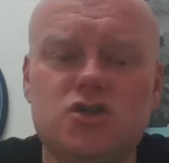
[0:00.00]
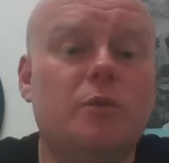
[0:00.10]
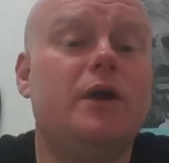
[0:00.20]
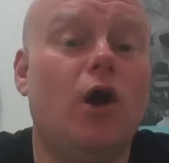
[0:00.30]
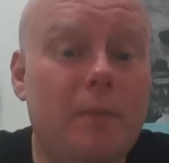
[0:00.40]
So
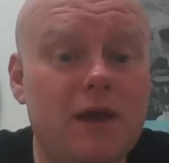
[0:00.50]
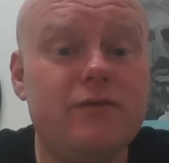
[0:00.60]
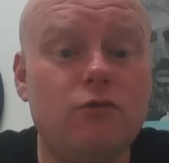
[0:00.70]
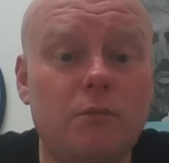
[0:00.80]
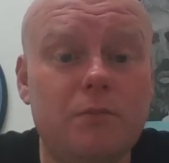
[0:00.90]
we got a bit of
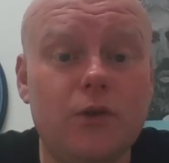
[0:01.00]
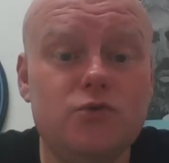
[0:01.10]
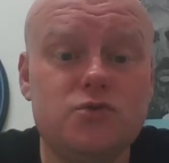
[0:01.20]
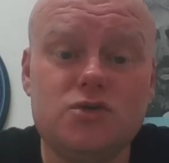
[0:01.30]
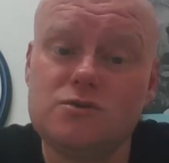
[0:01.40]
a run,
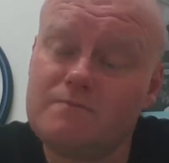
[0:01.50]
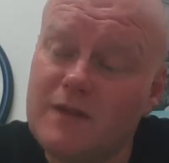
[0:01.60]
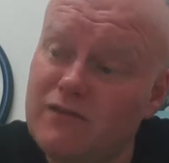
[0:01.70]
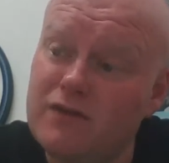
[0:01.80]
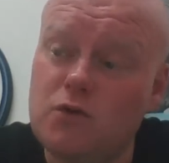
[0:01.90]
Blues.
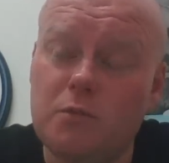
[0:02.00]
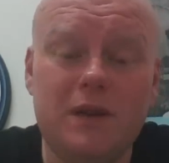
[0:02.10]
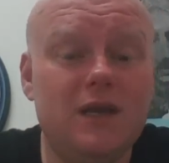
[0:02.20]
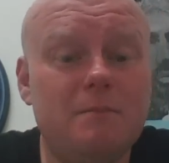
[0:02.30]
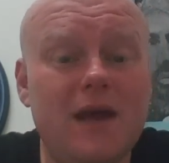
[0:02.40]
I think we'll
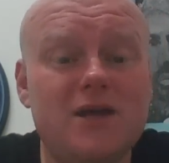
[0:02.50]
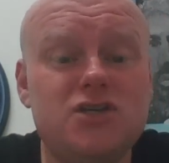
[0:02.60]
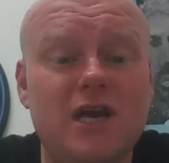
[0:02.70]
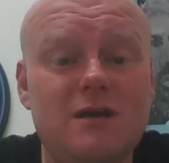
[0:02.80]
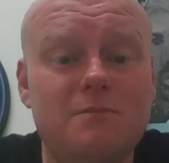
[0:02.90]
be in a better
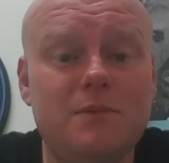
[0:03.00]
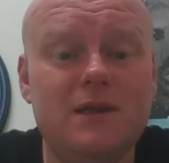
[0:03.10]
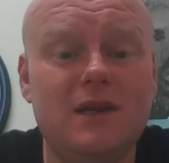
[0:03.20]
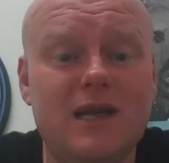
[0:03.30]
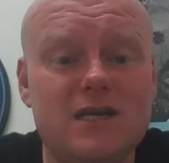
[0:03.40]
shape
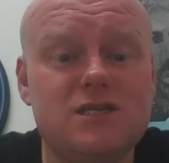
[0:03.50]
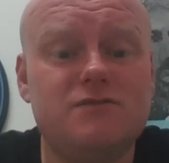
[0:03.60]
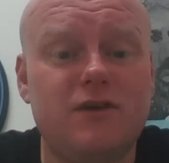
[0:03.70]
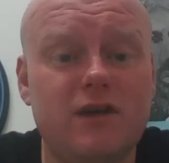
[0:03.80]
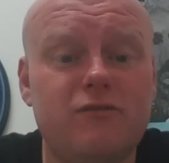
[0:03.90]
in the next
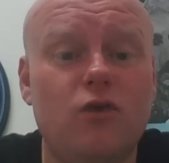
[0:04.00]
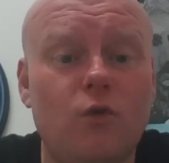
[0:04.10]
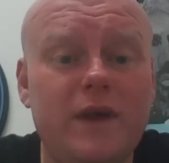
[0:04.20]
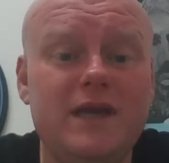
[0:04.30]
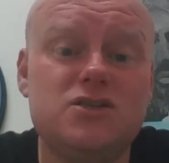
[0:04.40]
3 or
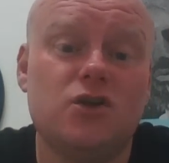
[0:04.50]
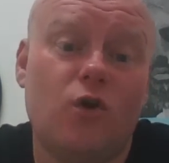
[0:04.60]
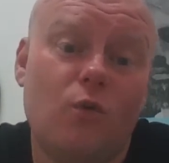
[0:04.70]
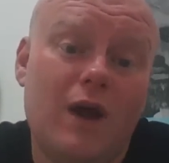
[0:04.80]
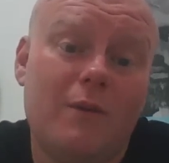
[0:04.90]
4 weeks to
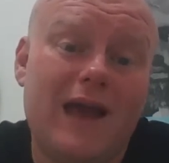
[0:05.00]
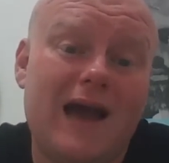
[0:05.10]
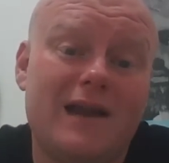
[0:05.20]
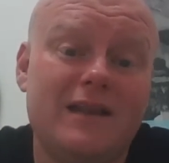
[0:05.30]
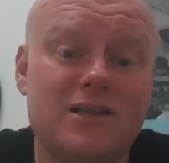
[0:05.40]
know where we
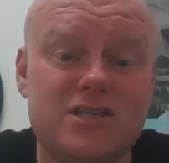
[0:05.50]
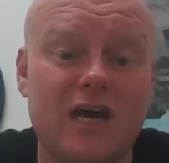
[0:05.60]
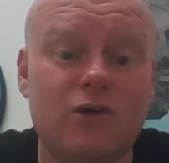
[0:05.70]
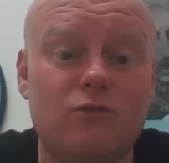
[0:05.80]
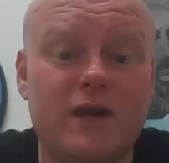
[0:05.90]
are in the
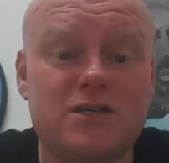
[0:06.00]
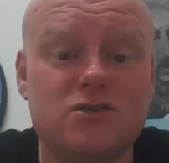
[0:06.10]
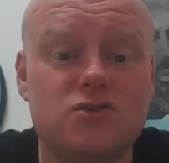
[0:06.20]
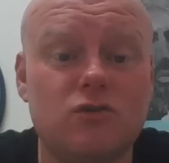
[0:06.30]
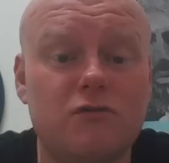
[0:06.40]
title
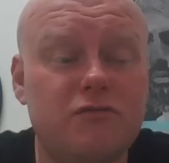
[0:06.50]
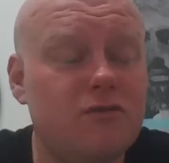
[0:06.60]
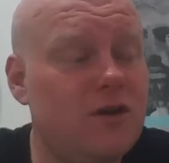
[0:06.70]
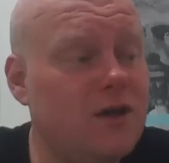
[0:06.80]
race and stuff.